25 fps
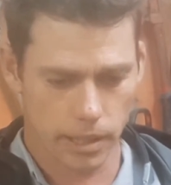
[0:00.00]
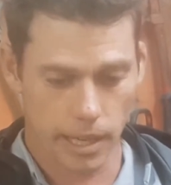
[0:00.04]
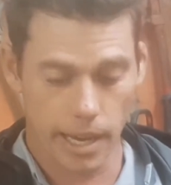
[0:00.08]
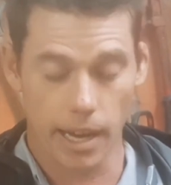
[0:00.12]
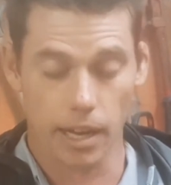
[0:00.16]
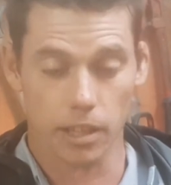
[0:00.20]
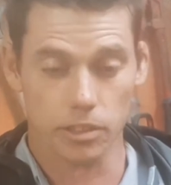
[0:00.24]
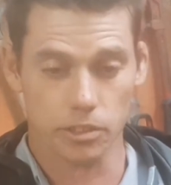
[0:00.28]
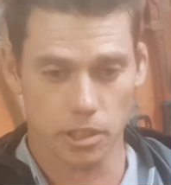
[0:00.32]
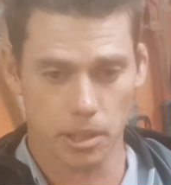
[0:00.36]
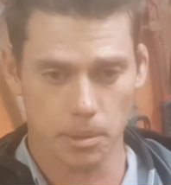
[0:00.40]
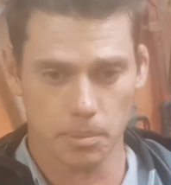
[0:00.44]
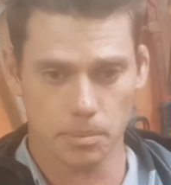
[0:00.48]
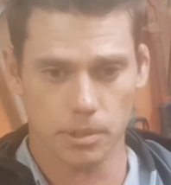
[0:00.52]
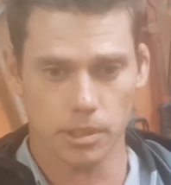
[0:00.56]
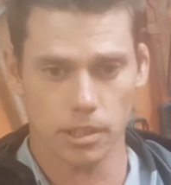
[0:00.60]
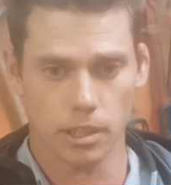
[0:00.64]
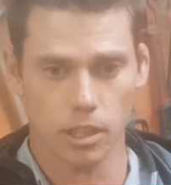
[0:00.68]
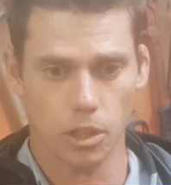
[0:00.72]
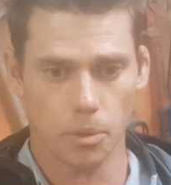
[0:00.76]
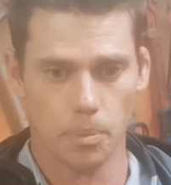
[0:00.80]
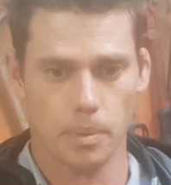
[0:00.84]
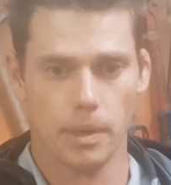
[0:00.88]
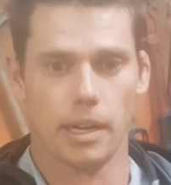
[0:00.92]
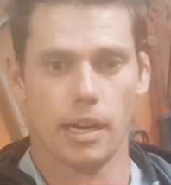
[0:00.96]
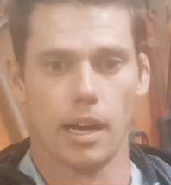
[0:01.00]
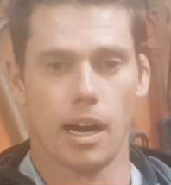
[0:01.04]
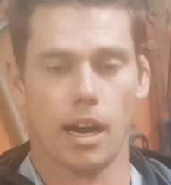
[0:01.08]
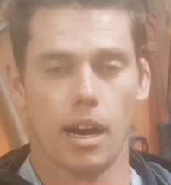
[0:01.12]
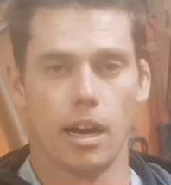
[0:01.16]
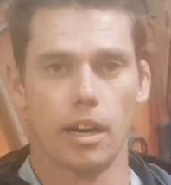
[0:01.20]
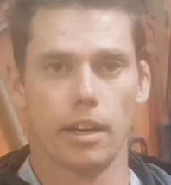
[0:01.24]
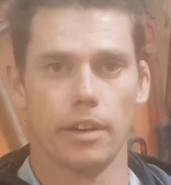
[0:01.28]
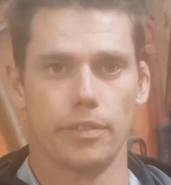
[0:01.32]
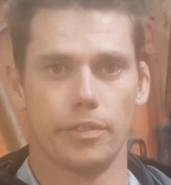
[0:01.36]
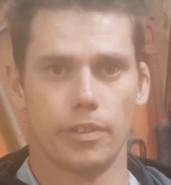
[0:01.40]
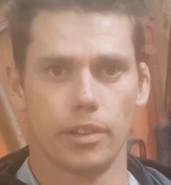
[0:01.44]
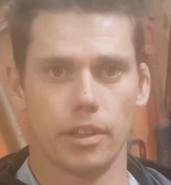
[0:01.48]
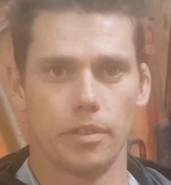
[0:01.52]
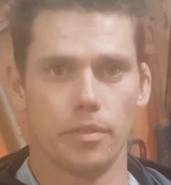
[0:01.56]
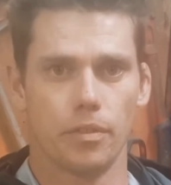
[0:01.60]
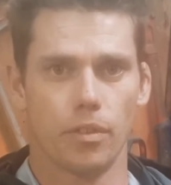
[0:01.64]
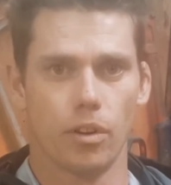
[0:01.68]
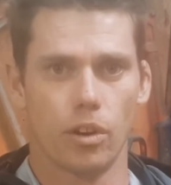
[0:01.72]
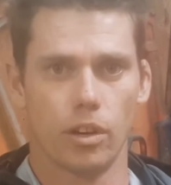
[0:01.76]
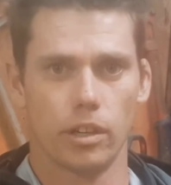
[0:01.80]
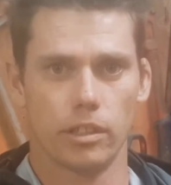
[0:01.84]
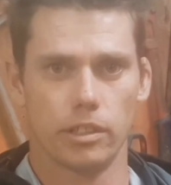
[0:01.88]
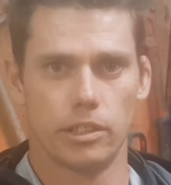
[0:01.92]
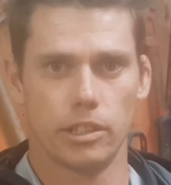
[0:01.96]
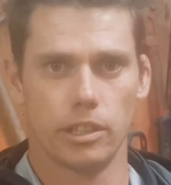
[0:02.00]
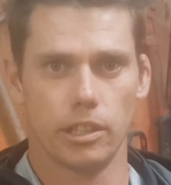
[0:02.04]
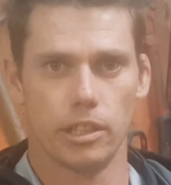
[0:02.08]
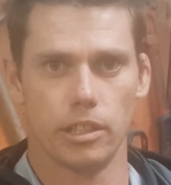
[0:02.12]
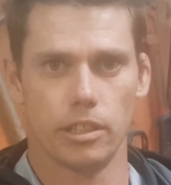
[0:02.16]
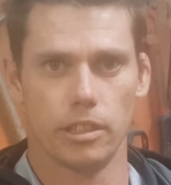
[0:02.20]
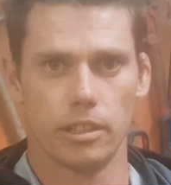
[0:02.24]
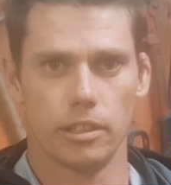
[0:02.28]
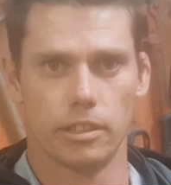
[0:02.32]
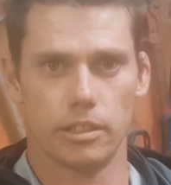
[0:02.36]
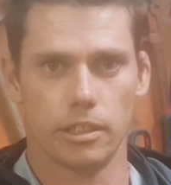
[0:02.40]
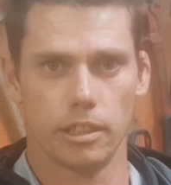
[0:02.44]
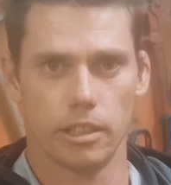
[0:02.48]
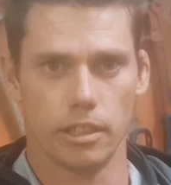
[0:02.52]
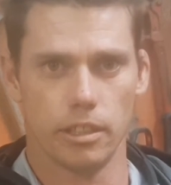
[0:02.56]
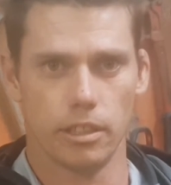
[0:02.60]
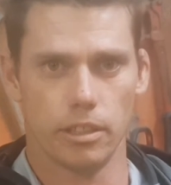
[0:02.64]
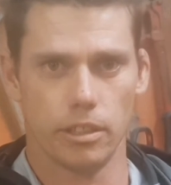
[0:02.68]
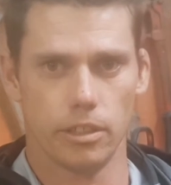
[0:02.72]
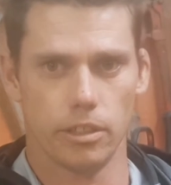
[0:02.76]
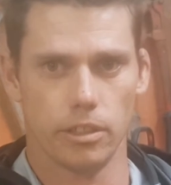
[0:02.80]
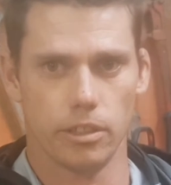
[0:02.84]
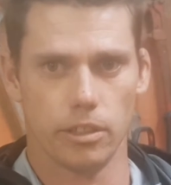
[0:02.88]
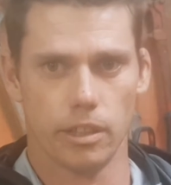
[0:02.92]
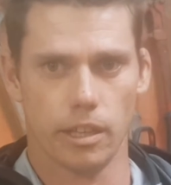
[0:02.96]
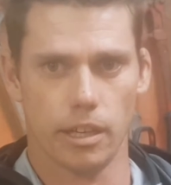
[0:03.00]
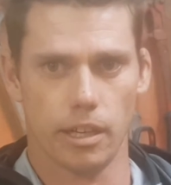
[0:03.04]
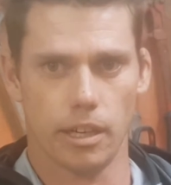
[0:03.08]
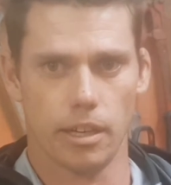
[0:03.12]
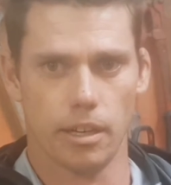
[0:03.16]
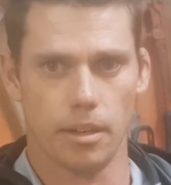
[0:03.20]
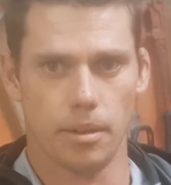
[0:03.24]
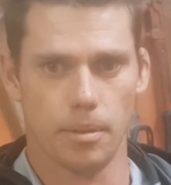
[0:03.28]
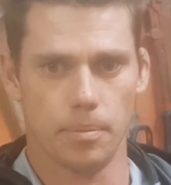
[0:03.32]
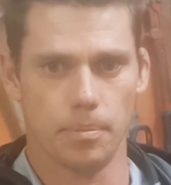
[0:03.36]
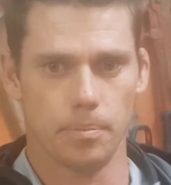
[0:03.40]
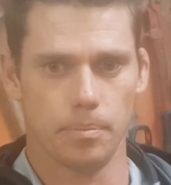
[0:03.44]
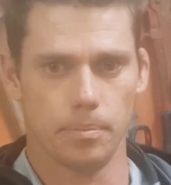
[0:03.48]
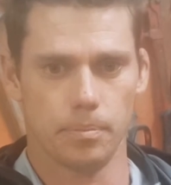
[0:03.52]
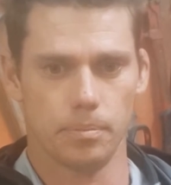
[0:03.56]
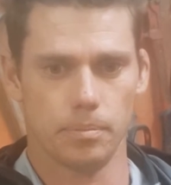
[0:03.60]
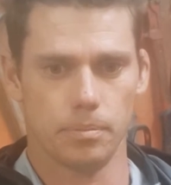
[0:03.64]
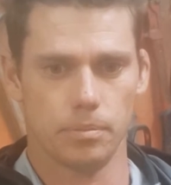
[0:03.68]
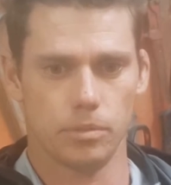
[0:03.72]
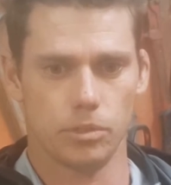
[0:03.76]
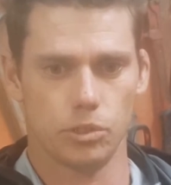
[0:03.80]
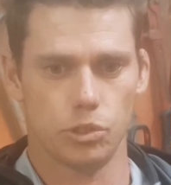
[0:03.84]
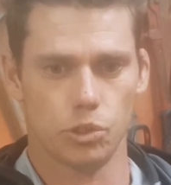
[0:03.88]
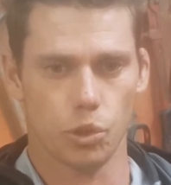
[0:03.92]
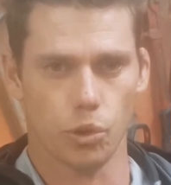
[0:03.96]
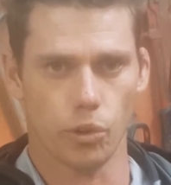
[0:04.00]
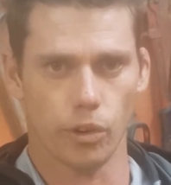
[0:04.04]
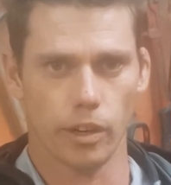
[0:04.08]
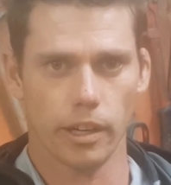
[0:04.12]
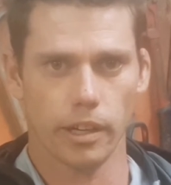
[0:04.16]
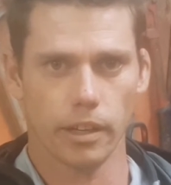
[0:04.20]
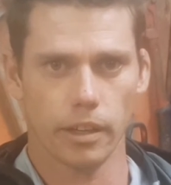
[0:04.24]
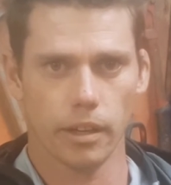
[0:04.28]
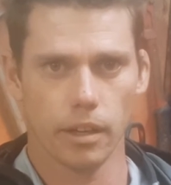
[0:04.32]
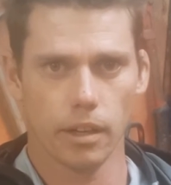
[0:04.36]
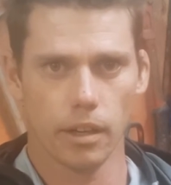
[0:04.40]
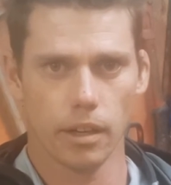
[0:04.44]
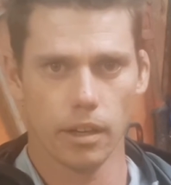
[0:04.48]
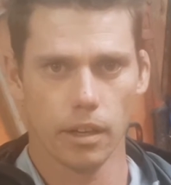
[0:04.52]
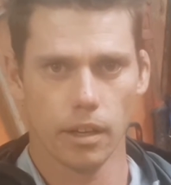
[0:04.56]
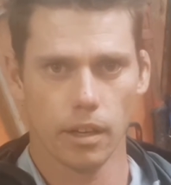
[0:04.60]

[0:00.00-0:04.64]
Calcium's a little bit harder for the vine to draw in,